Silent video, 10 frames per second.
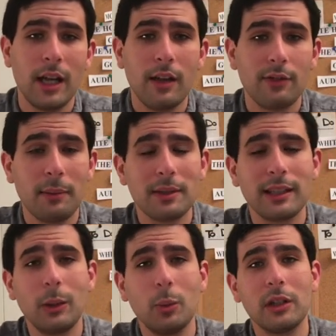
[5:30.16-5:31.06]
Famously,
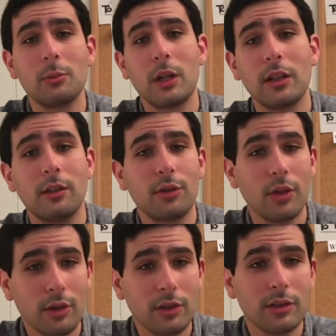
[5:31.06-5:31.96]
William Randolph
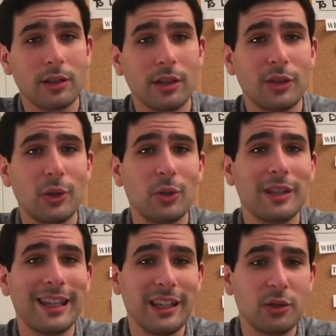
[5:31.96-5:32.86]
Hearst used
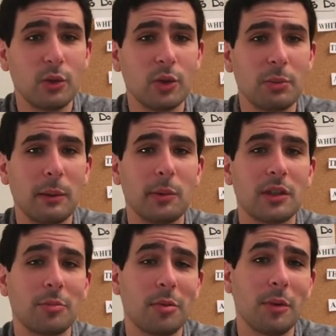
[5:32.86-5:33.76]
his newspaper to
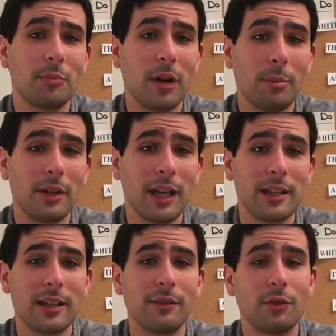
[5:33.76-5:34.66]
promote
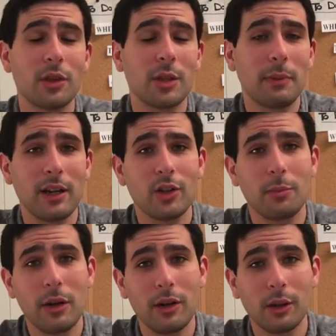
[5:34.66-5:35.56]
propaganda for the
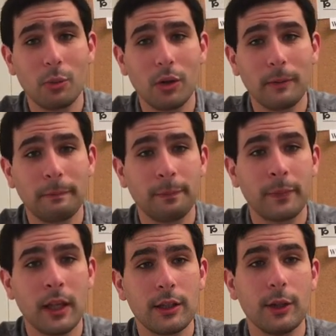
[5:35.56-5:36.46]
Spanish-American War.
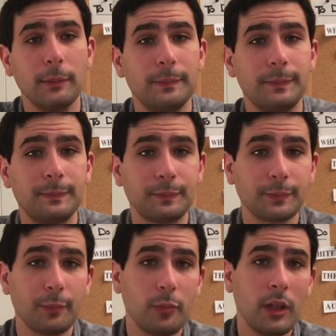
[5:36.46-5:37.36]

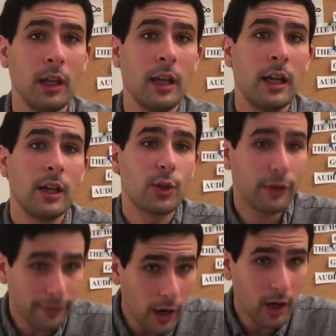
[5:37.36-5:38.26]
So
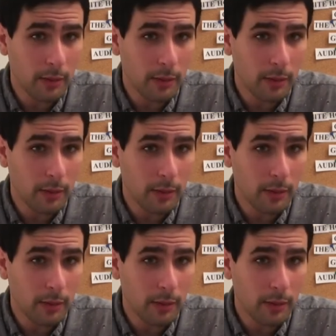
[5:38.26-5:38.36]
far,